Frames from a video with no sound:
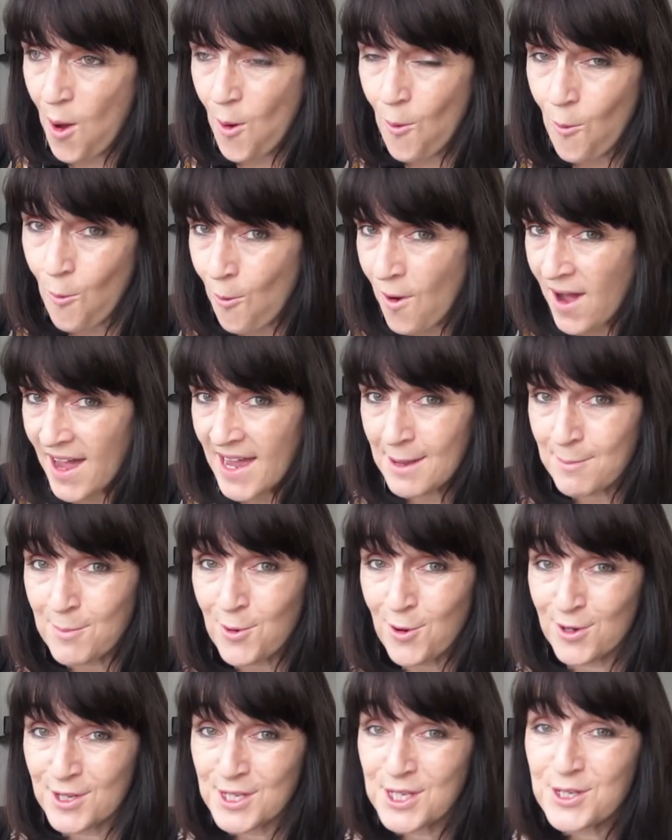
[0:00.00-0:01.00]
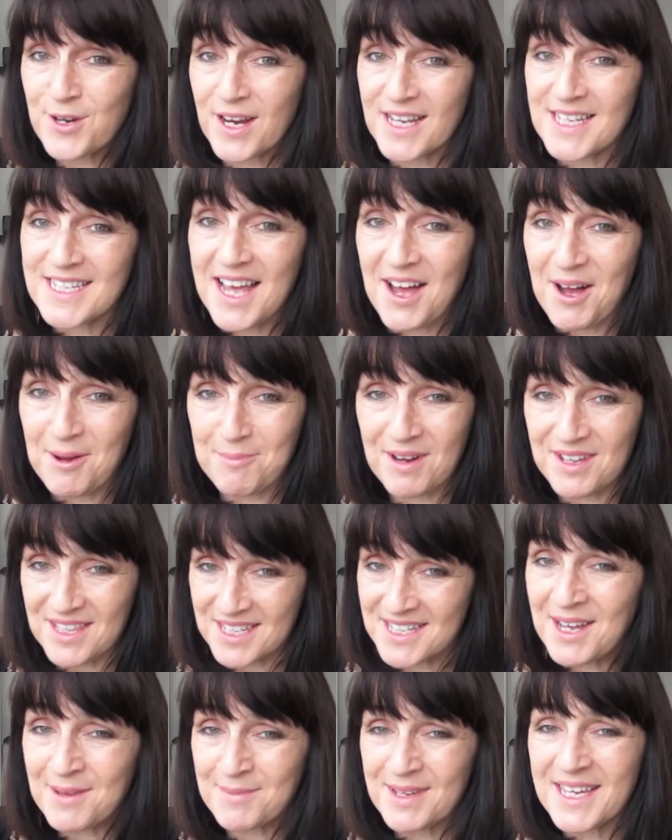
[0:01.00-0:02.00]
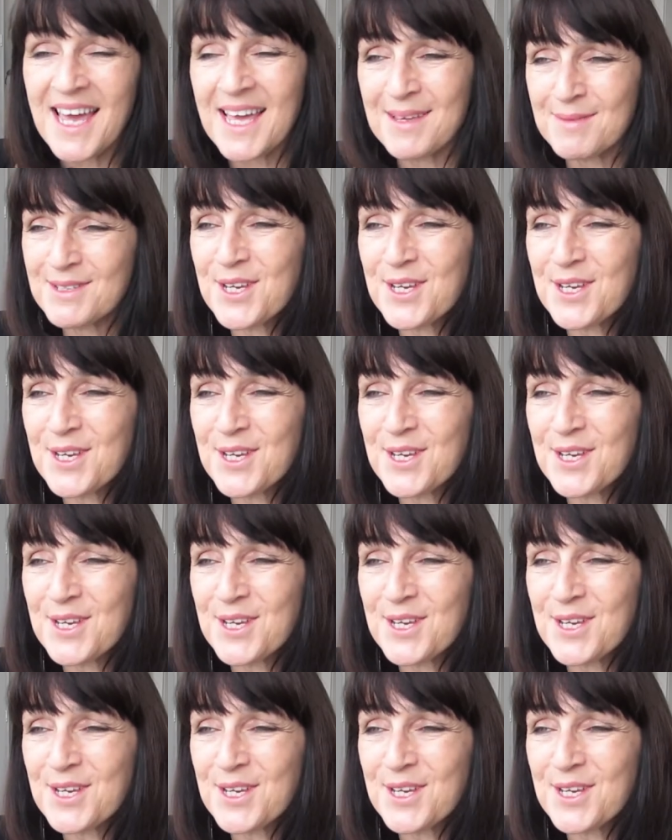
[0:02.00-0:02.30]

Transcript: way more stressed out by the time it came